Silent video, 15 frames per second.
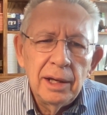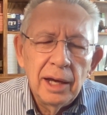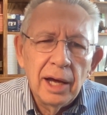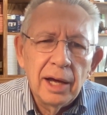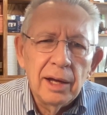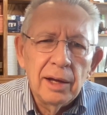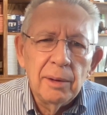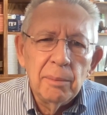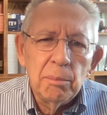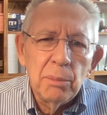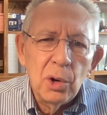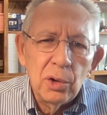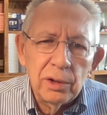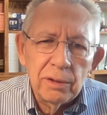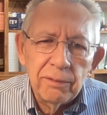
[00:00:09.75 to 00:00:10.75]

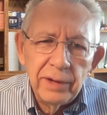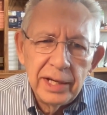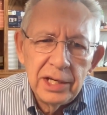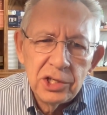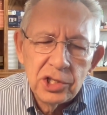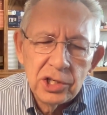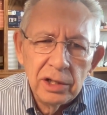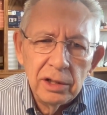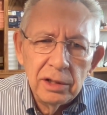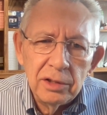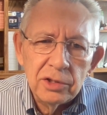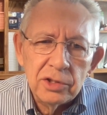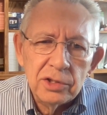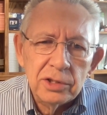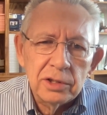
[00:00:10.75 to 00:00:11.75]

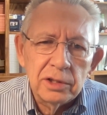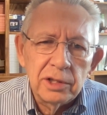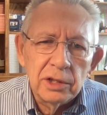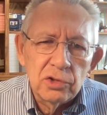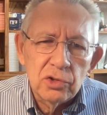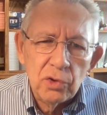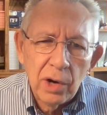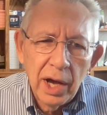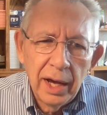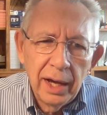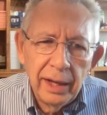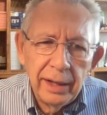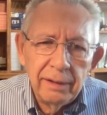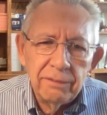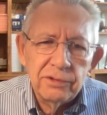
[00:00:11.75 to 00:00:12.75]
motivations, the
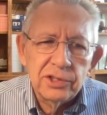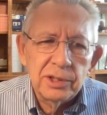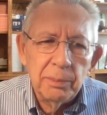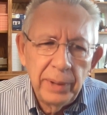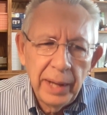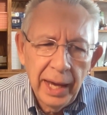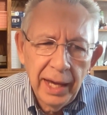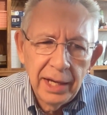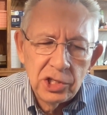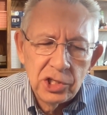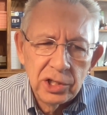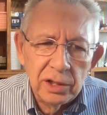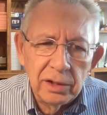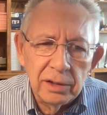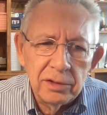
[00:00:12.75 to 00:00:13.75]
drives, the
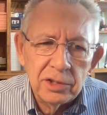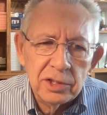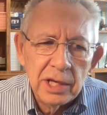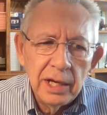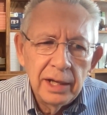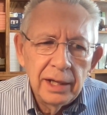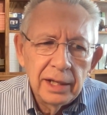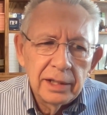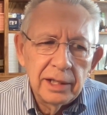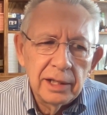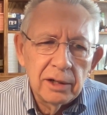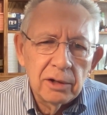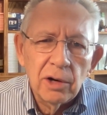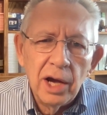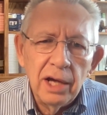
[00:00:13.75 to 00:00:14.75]
passions that
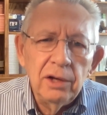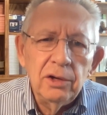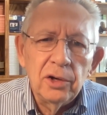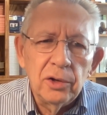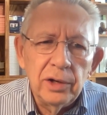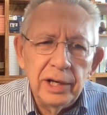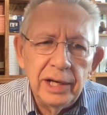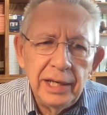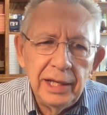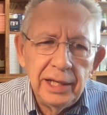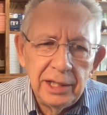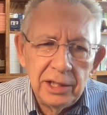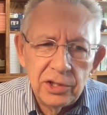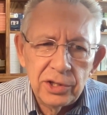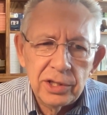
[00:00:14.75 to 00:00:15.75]
are
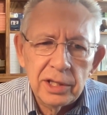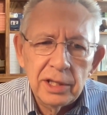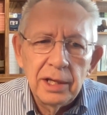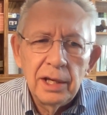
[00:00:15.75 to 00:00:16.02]
underneath,